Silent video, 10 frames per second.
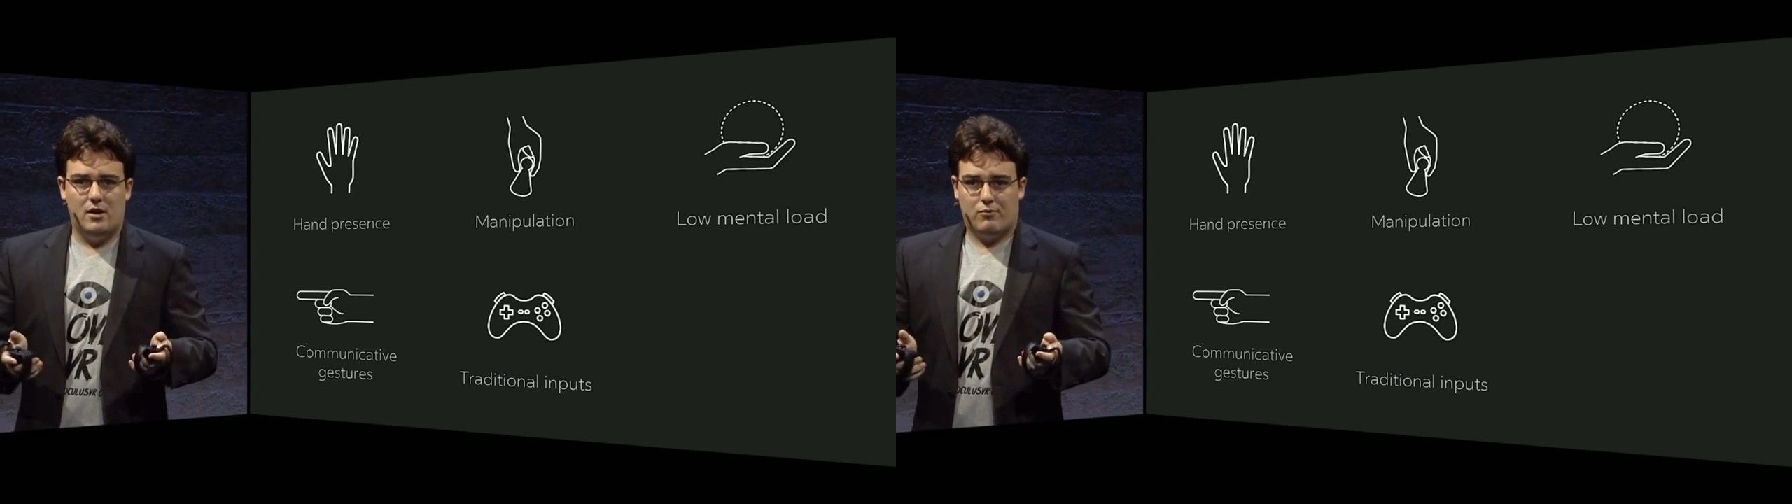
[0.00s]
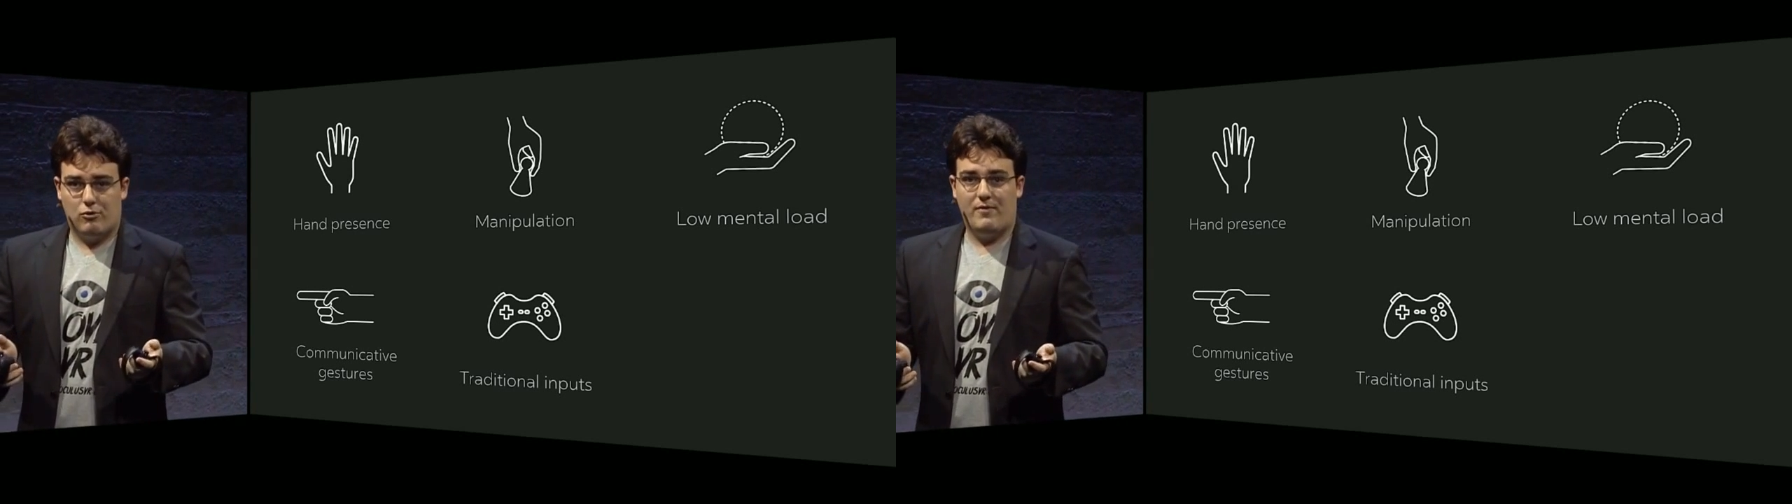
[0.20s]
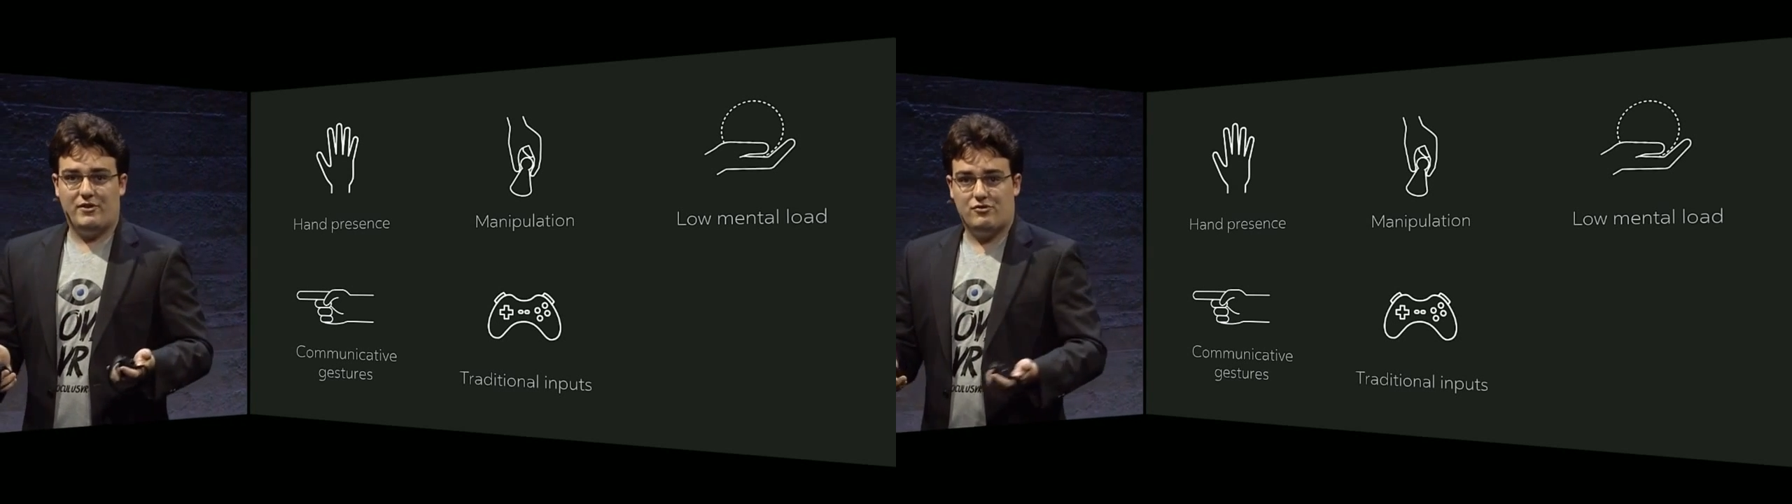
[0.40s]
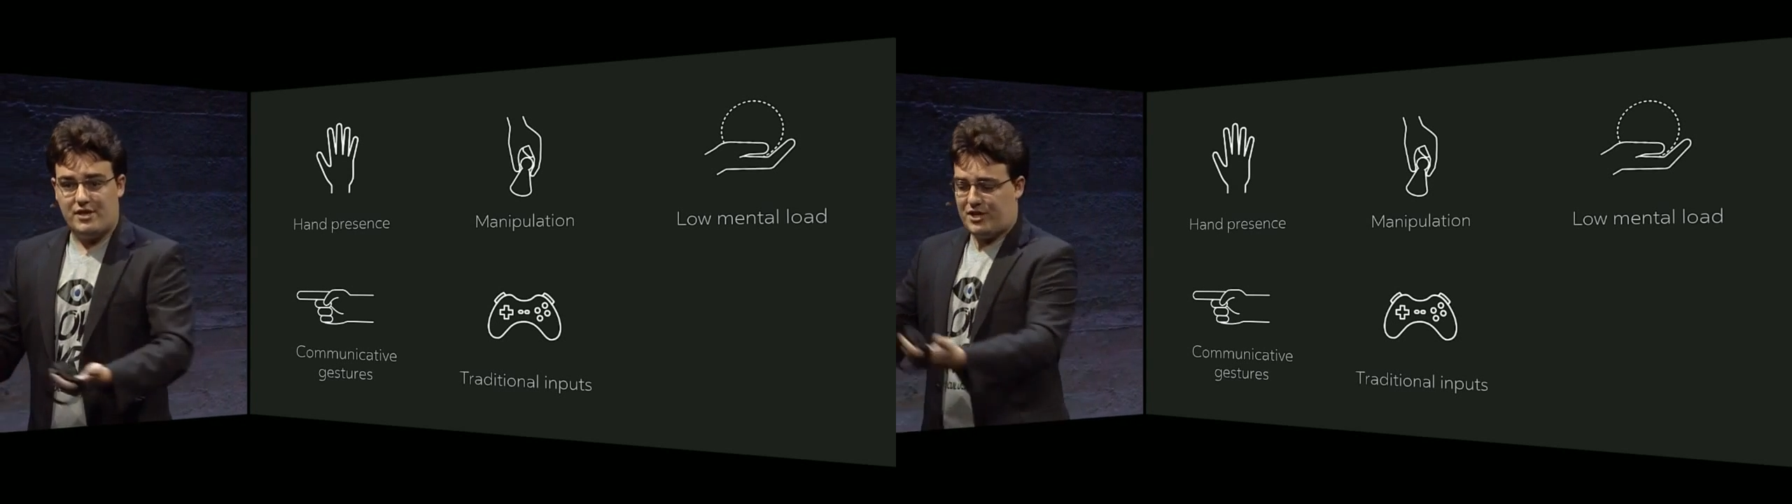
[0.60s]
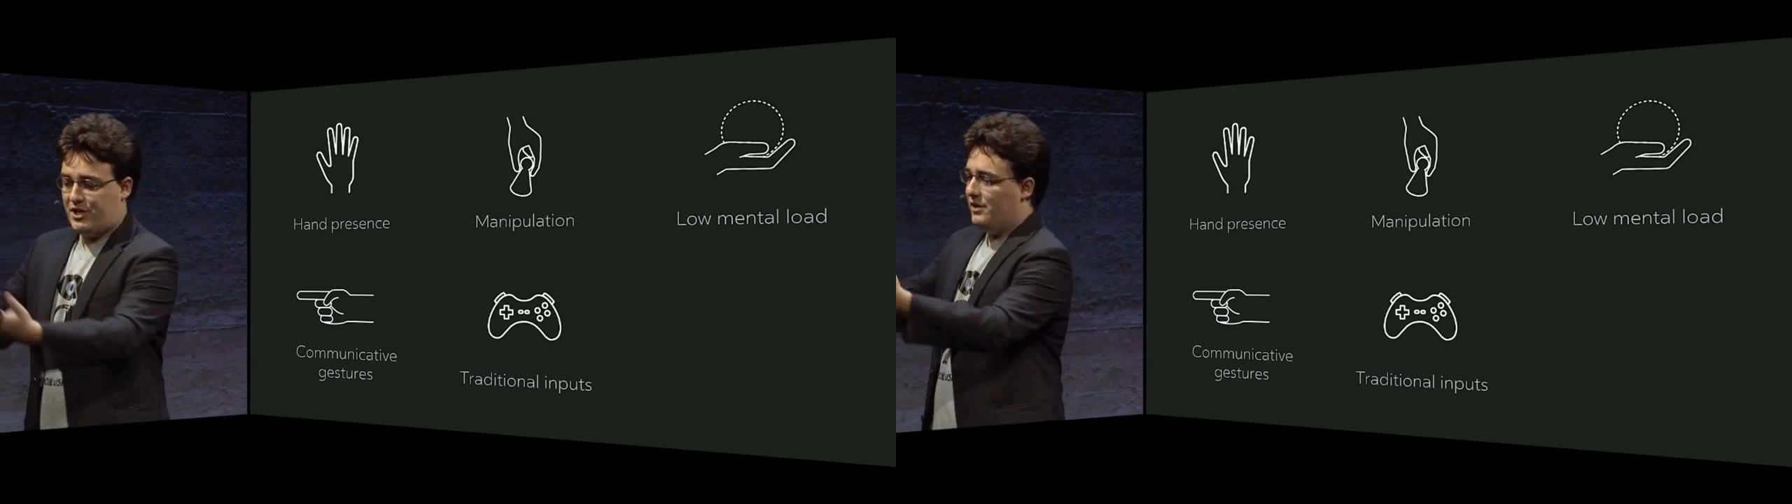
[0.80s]
proven
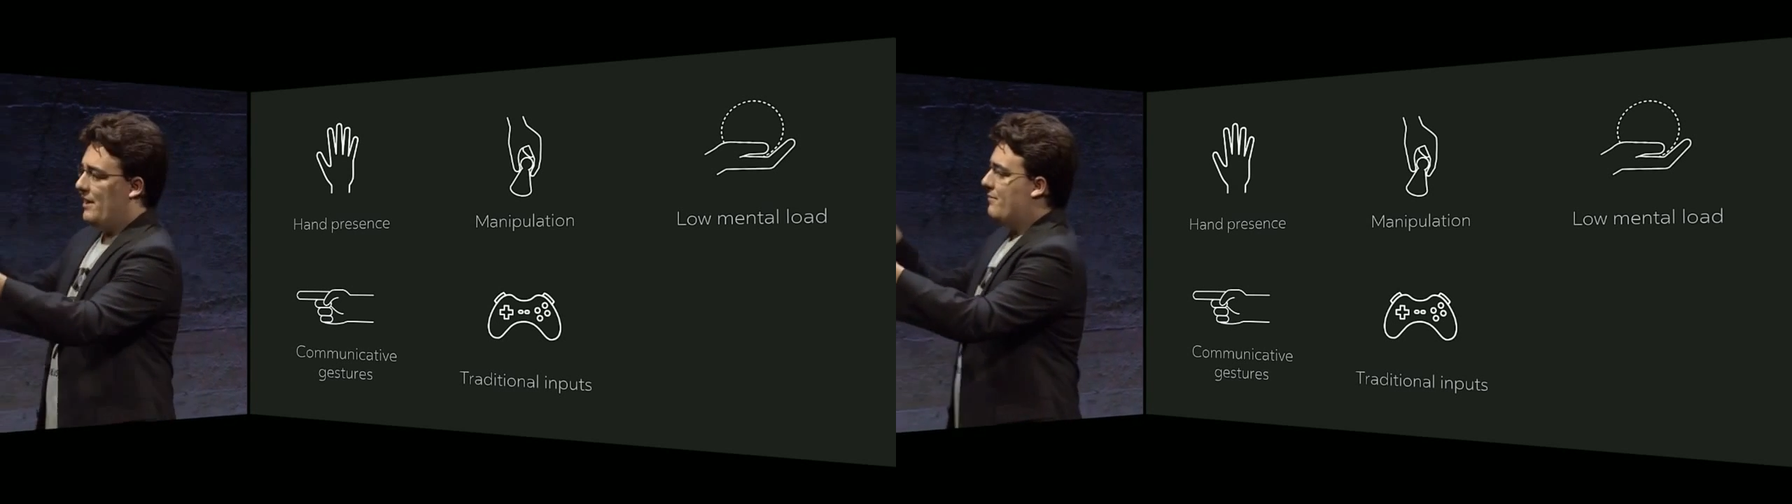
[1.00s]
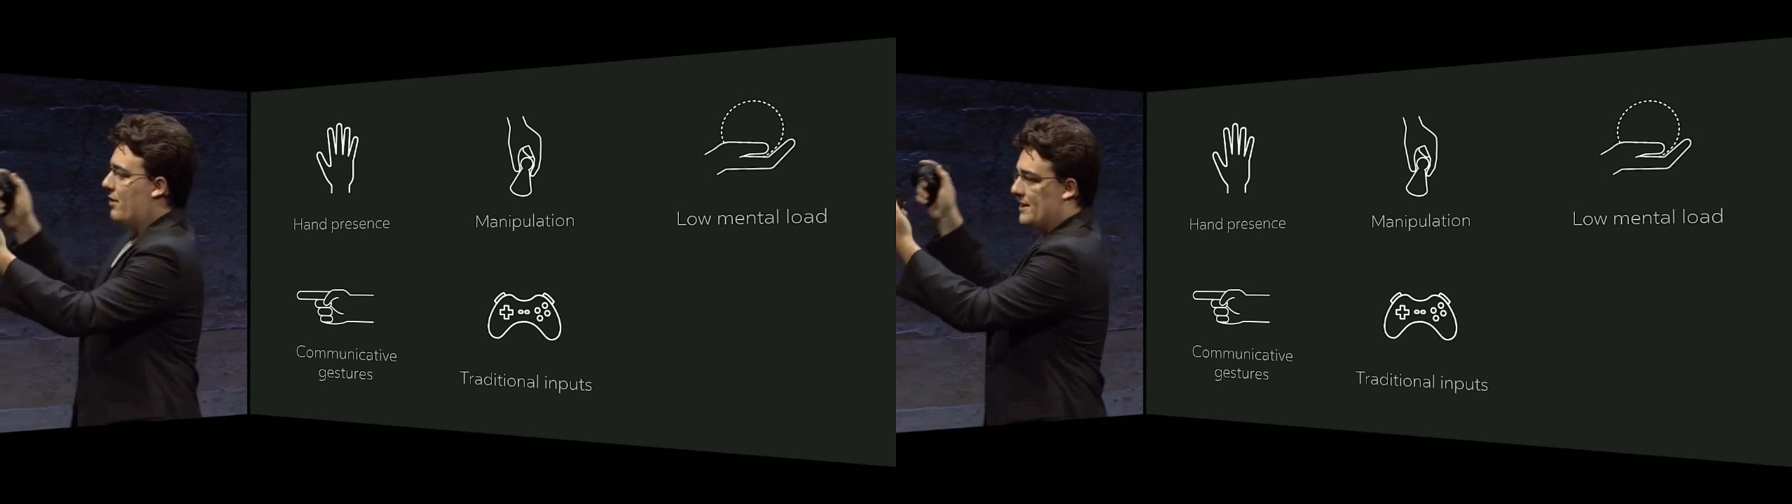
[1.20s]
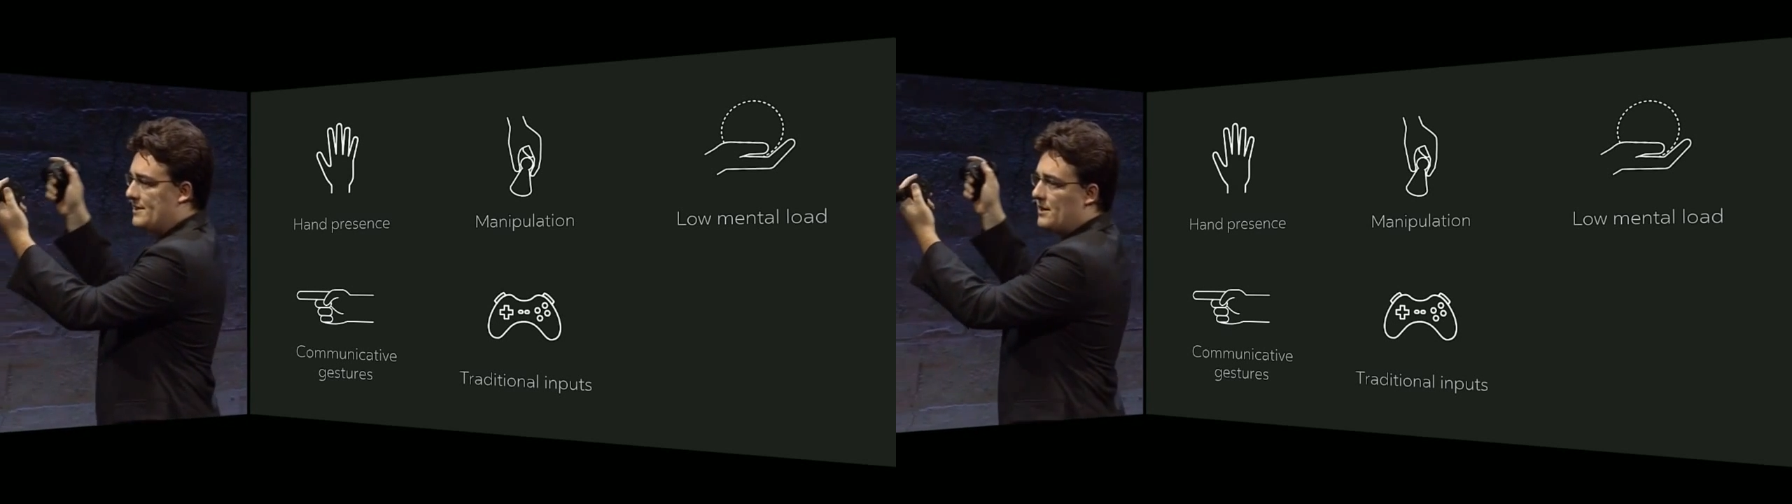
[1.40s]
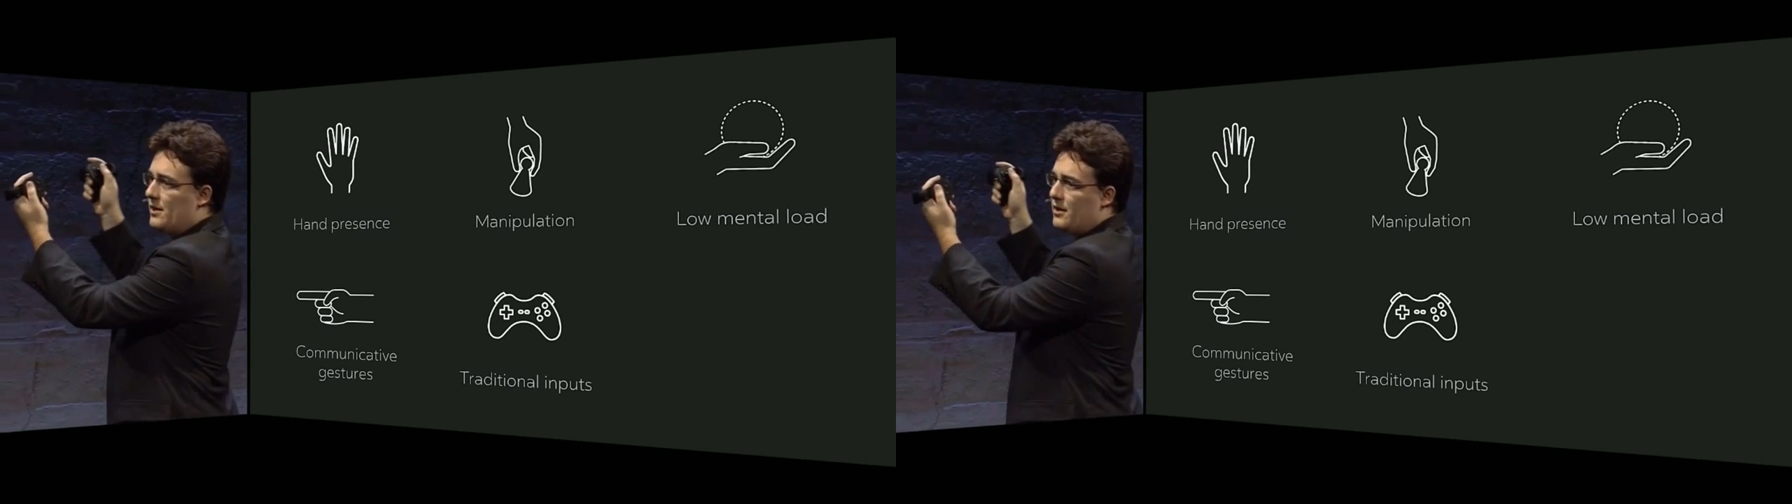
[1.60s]
traditional inputs,